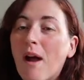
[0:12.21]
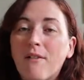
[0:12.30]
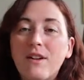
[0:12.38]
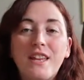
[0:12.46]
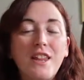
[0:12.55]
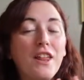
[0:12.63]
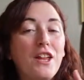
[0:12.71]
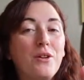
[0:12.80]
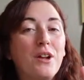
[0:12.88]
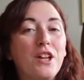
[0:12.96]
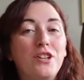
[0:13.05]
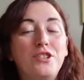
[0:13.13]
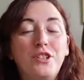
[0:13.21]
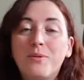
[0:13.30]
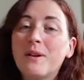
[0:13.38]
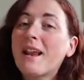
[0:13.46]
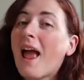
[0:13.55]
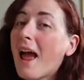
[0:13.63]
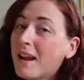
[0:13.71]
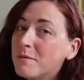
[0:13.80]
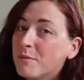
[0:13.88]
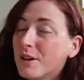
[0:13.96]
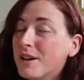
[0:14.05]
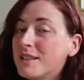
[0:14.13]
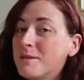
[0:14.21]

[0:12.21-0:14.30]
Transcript: everything that you can do in Edinburgh